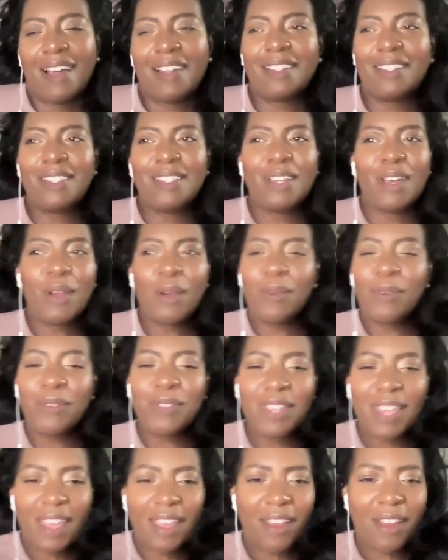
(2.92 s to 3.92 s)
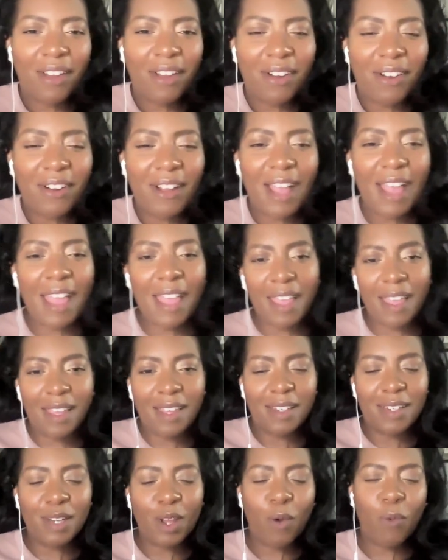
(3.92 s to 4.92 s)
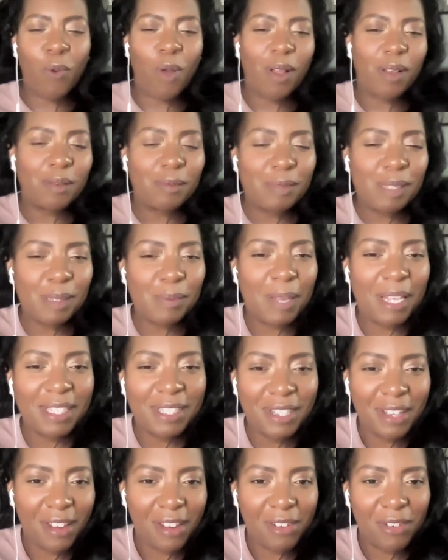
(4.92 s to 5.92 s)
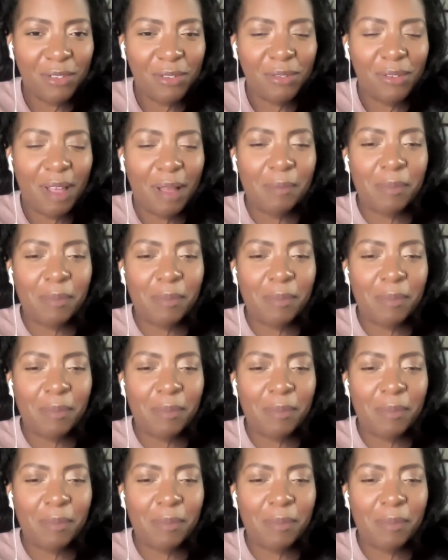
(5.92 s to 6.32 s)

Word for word: Hello there, and welcome to my channel.